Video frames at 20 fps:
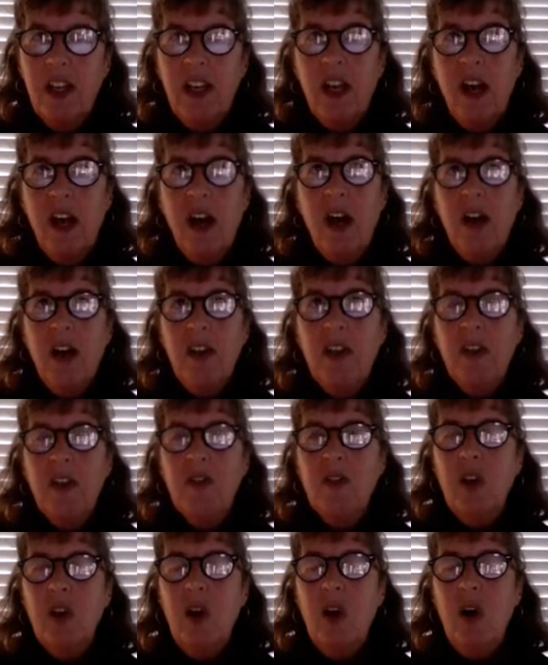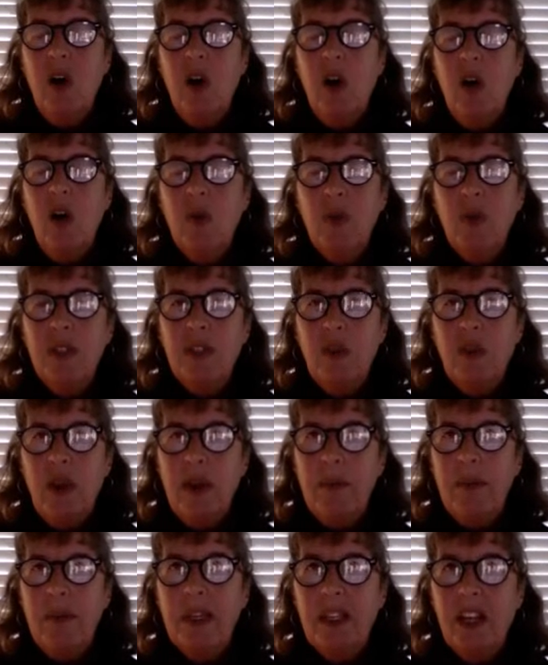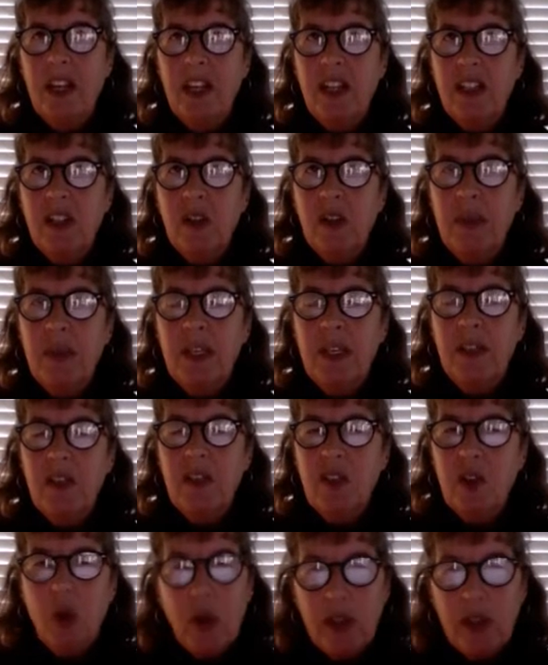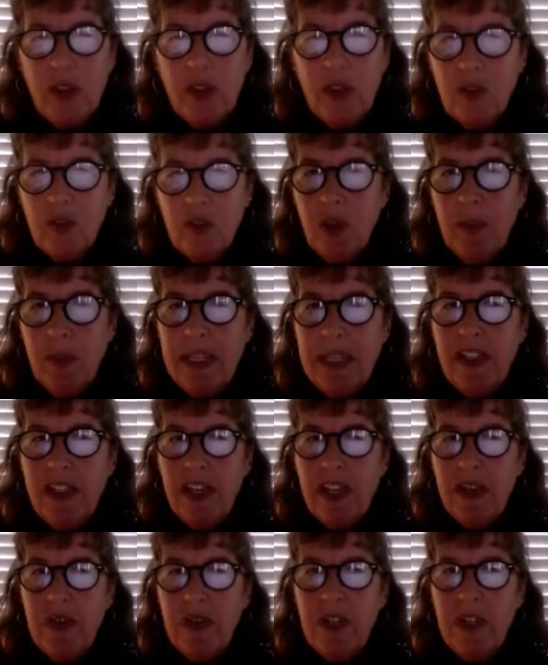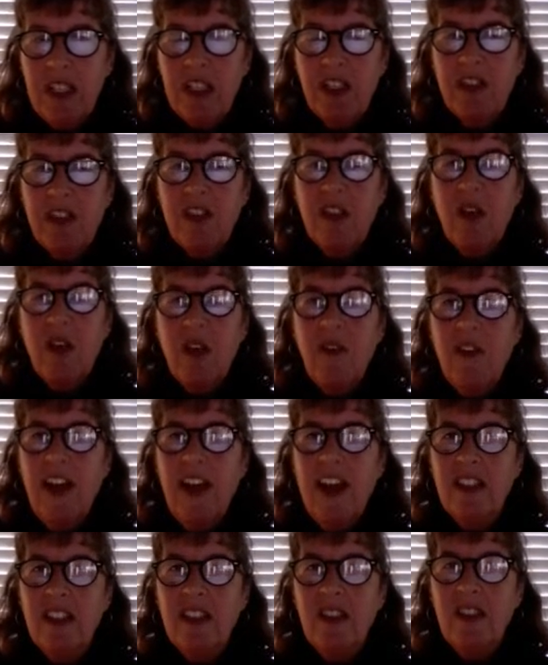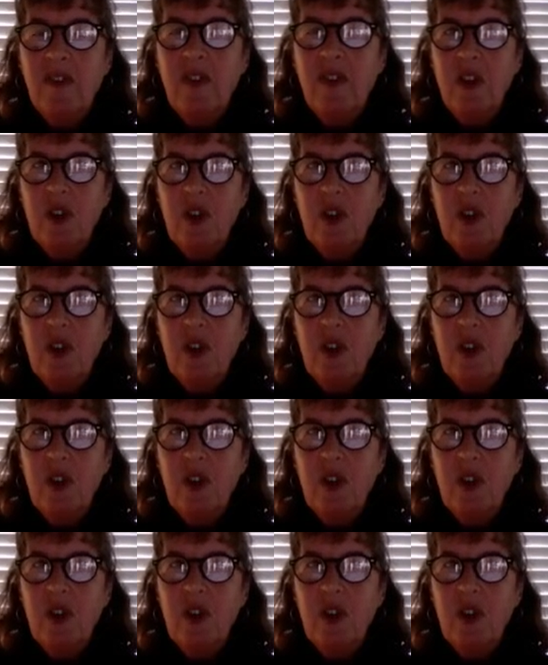there's always great potential because you're going through so many generations so fast for